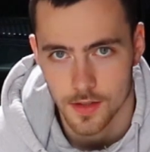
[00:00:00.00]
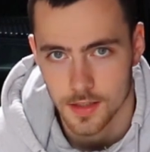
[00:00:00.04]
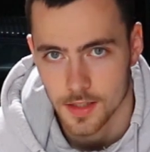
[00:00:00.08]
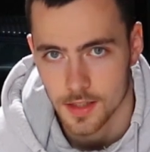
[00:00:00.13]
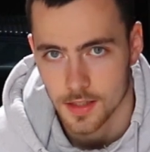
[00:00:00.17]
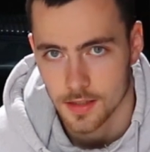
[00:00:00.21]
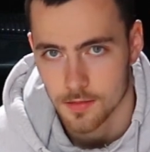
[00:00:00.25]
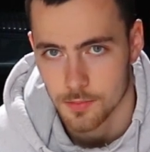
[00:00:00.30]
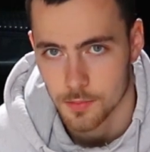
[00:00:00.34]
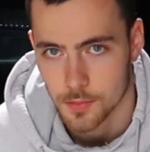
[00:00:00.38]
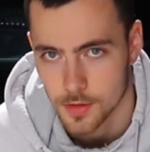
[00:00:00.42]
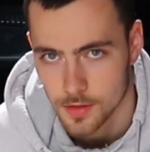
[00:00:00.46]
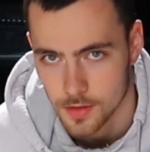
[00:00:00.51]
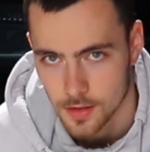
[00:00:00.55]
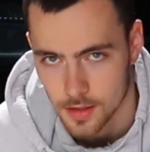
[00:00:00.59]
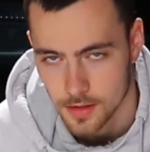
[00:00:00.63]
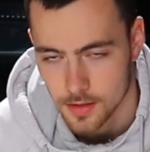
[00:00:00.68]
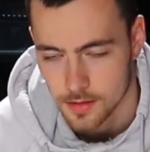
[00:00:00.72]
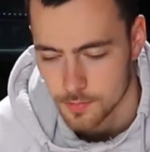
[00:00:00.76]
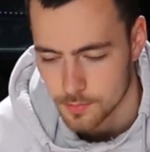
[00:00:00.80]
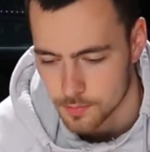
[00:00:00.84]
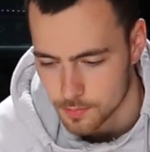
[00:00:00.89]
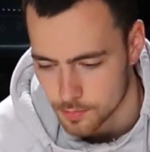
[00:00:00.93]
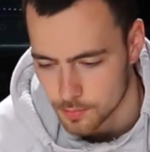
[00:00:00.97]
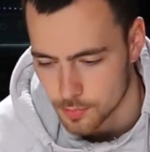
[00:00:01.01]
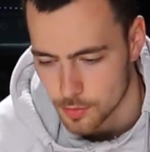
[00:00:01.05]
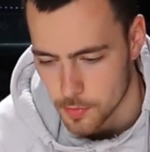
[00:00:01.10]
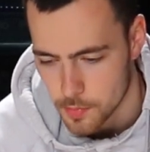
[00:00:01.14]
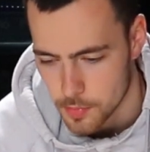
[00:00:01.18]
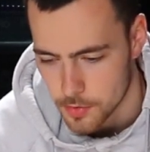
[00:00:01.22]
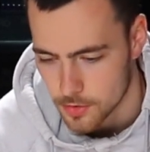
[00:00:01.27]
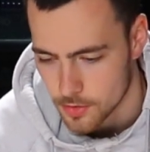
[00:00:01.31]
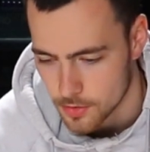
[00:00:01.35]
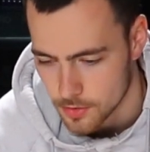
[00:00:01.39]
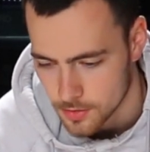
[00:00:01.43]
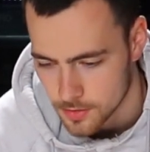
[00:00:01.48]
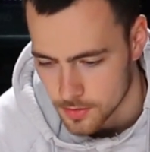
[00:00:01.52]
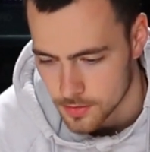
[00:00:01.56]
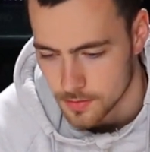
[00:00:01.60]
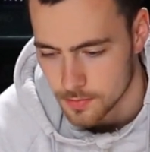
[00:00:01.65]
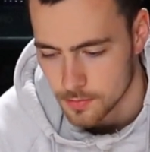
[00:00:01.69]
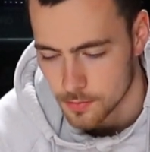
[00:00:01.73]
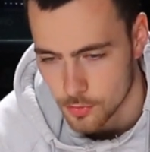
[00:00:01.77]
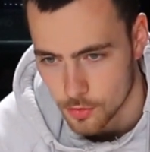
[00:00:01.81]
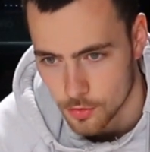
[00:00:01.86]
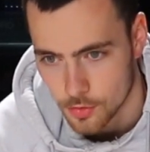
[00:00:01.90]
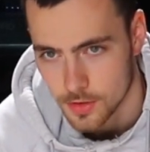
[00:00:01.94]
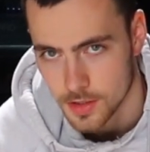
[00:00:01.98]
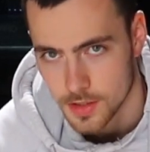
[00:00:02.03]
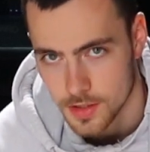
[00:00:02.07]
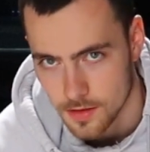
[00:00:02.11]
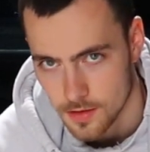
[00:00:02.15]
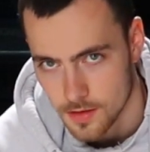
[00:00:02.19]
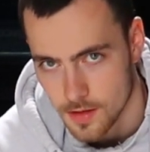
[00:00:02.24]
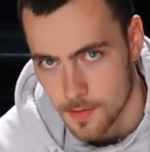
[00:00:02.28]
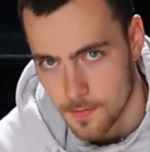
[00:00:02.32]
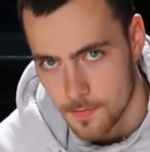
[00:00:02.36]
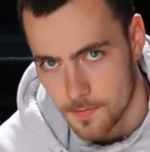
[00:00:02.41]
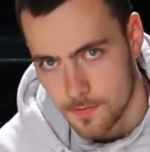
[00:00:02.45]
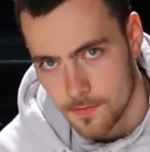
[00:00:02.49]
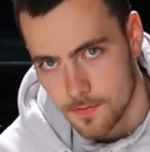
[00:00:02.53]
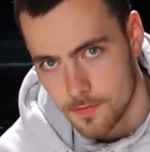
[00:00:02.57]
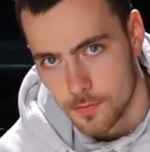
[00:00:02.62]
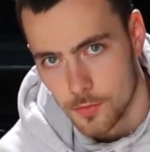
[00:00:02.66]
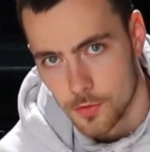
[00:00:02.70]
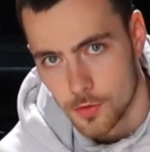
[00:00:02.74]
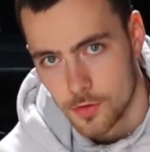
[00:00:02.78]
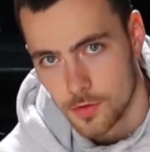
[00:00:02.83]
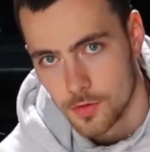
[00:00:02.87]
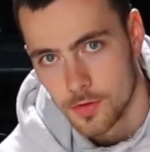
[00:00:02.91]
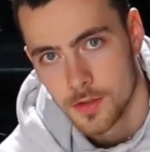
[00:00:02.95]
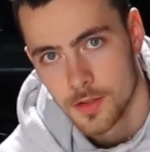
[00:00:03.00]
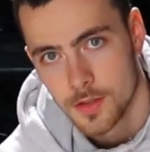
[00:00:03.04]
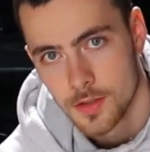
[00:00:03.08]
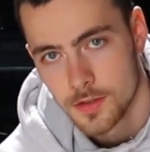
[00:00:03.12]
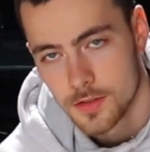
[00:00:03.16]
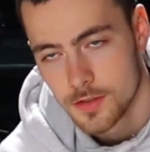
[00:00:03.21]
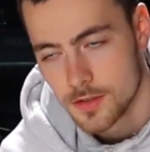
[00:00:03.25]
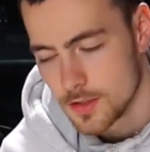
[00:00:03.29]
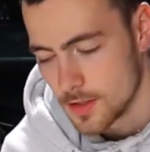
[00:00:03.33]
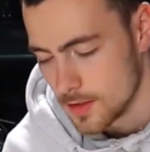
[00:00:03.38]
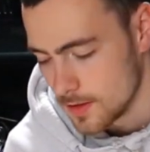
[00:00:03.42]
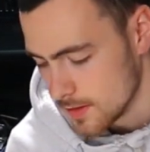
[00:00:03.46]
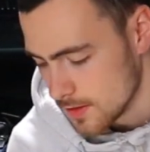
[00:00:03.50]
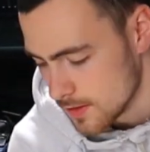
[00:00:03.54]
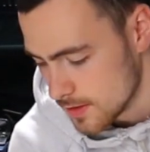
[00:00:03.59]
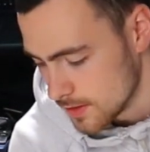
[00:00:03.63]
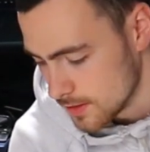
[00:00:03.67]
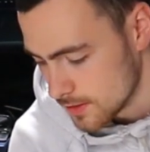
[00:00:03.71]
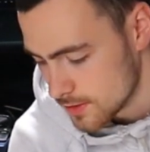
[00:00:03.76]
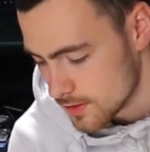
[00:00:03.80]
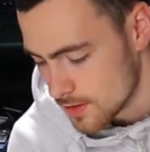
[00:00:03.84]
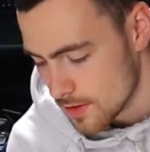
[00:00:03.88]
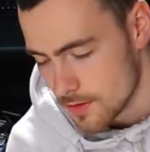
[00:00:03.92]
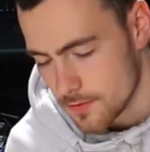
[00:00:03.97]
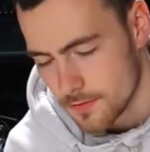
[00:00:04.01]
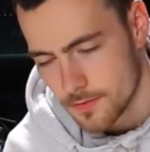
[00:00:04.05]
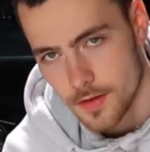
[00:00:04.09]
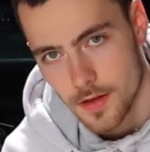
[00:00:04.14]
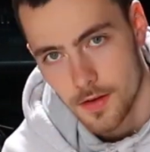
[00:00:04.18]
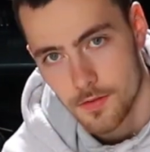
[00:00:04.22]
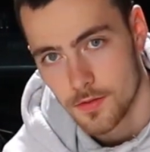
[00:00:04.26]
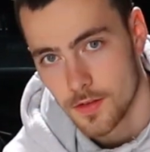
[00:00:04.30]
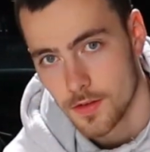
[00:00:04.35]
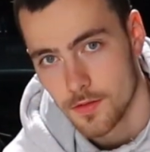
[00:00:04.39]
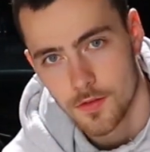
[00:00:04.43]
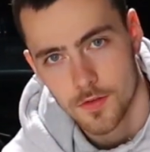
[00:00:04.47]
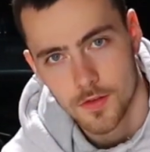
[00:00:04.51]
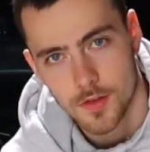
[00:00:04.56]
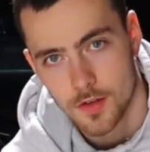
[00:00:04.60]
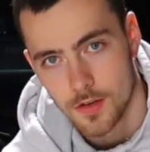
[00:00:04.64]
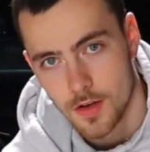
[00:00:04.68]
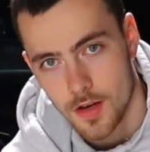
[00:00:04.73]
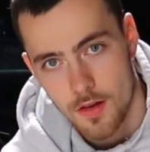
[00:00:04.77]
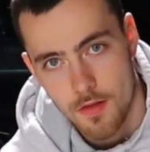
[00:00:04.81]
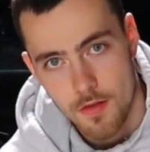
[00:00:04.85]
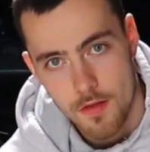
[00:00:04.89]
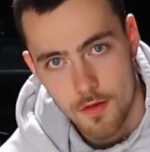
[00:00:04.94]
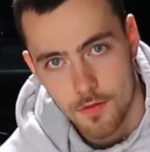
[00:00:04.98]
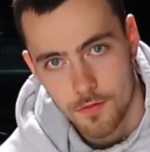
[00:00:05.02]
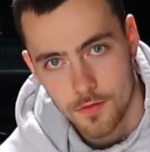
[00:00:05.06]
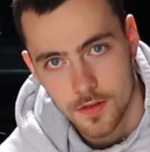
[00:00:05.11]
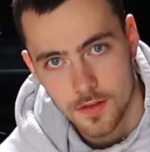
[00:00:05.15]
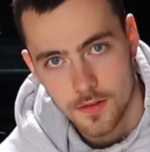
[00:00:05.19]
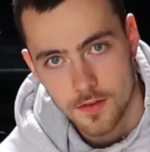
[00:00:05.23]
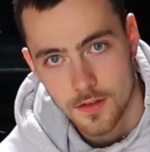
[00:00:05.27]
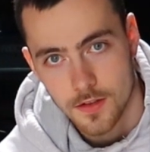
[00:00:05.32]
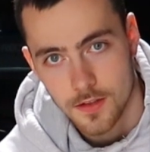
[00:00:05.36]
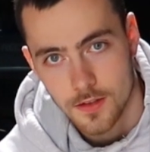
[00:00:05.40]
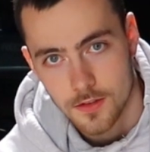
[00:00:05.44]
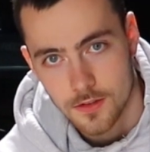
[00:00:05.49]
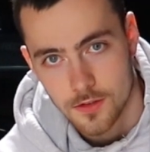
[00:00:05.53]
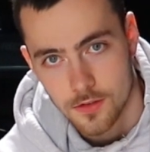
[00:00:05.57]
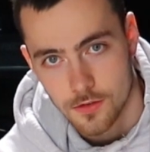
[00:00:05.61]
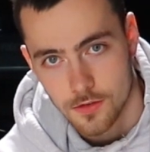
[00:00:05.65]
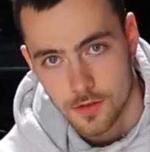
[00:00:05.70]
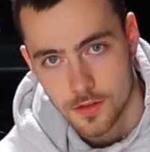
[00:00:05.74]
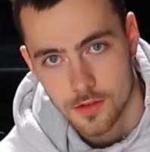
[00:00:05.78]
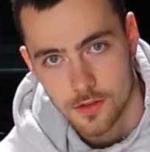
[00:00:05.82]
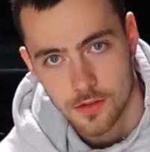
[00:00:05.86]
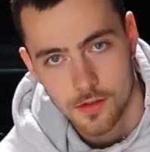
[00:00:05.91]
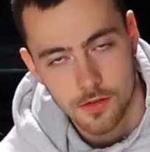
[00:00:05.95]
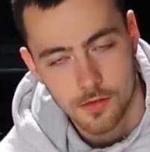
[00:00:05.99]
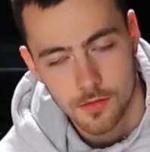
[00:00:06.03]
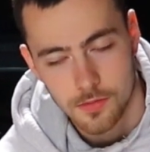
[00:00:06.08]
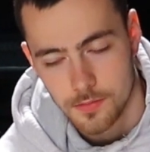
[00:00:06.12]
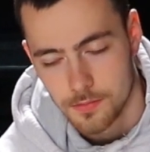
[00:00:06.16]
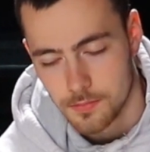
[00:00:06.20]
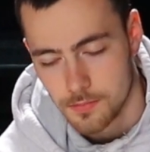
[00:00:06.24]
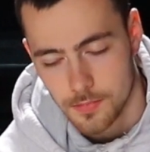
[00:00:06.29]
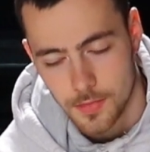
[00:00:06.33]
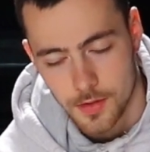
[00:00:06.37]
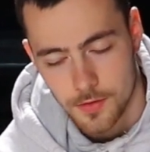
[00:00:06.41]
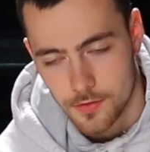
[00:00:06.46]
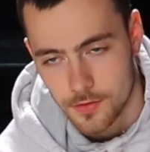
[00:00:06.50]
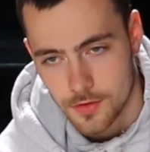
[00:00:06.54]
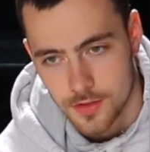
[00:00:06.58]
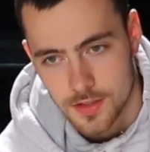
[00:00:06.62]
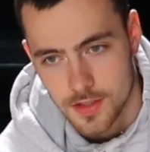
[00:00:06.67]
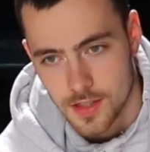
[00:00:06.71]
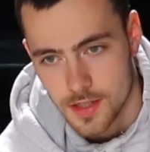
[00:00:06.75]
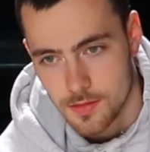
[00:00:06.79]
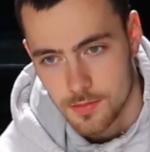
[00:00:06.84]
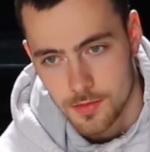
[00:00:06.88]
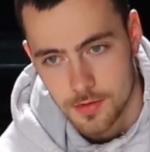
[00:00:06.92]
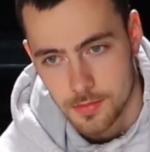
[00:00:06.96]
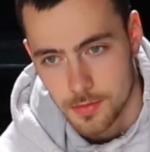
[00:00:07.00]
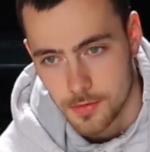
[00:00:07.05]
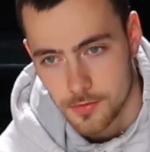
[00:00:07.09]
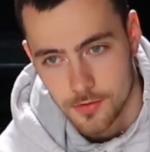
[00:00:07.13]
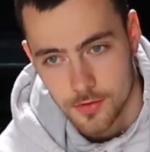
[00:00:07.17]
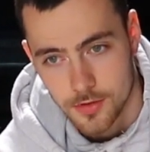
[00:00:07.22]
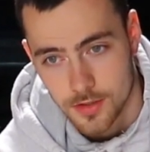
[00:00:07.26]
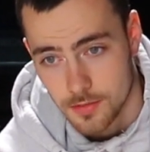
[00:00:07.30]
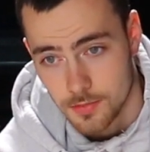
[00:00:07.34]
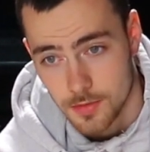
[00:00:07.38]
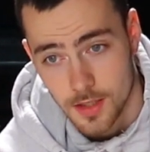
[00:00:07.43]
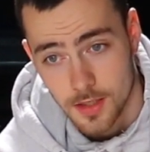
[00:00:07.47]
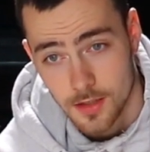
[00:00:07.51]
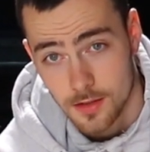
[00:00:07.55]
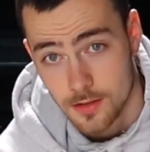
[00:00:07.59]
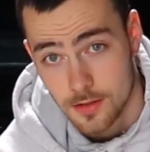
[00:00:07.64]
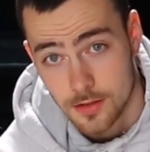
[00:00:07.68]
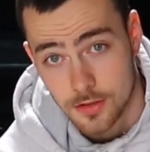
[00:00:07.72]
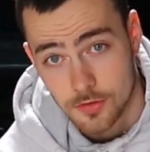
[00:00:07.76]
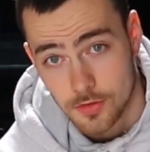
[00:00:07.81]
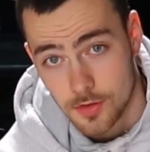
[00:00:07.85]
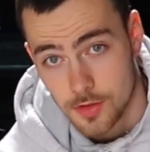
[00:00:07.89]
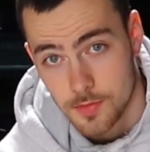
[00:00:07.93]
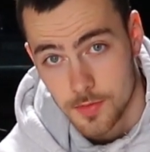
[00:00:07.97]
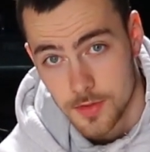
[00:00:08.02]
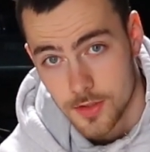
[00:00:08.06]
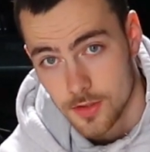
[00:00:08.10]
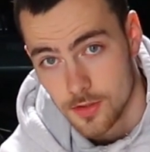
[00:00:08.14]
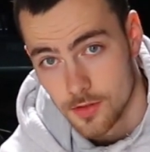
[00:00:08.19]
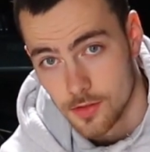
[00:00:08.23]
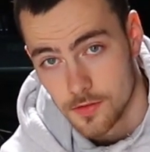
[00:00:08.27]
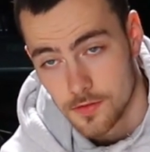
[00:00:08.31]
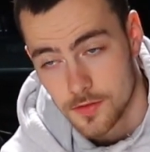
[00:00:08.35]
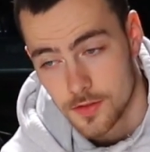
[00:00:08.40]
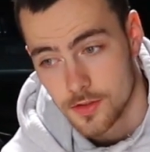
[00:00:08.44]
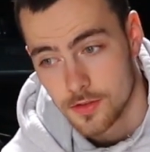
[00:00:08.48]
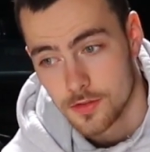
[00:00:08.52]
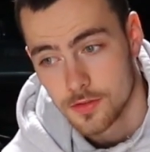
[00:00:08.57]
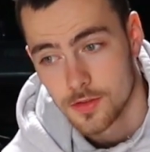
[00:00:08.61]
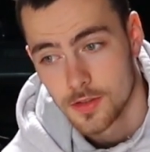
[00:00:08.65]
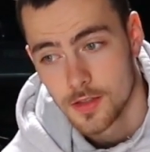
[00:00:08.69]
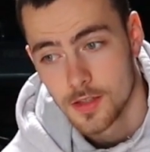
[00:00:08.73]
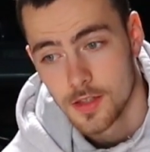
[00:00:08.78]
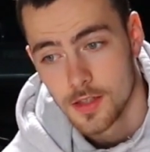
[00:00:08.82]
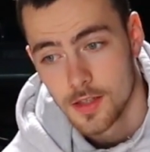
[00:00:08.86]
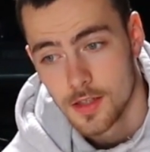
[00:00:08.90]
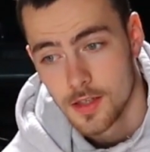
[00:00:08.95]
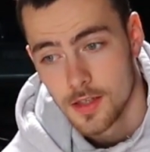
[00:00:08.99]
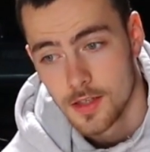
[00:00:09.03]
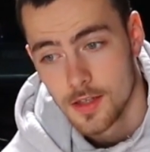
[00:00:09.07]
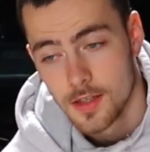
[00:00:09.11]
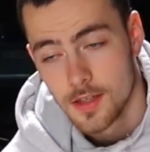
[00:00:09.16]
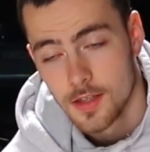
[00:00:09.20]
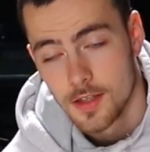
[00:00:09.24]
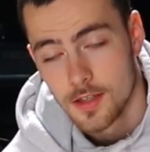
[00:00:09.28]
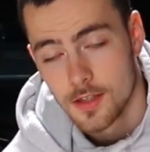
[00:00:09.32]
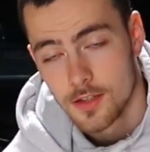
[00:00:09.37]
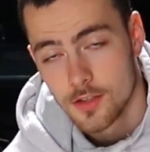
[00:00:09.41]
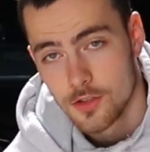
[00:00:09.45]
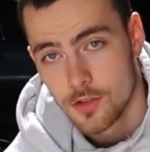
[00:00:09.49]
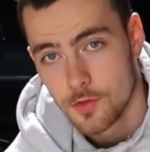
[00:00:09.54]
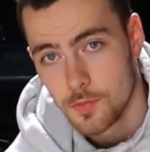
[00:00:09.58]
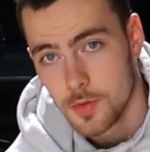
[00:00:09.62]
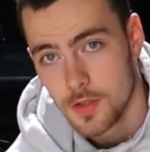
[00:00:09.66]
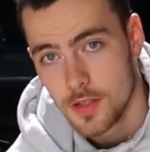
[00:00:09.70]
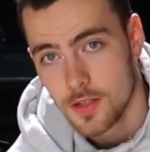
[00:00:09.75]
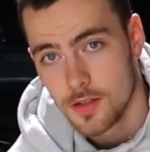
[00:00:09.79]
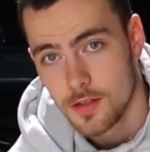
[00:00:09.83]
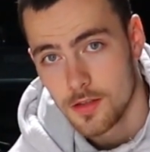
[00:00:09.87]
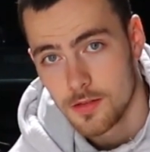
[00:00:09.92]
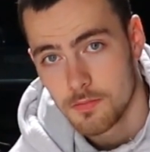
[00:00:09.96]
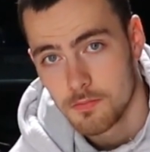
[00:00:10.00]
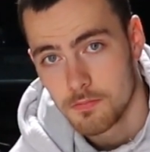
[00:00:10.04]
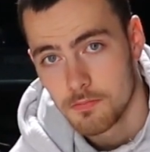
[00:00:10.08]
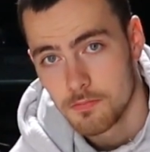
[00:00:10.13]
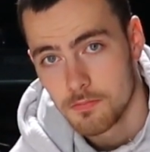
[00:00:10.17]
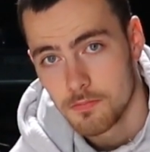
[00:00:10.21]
like that, but like proper, more in-depth, more challenging stuff. I've never done any of these things, so it's all my first time. It's my first time getting the transmission off, so should be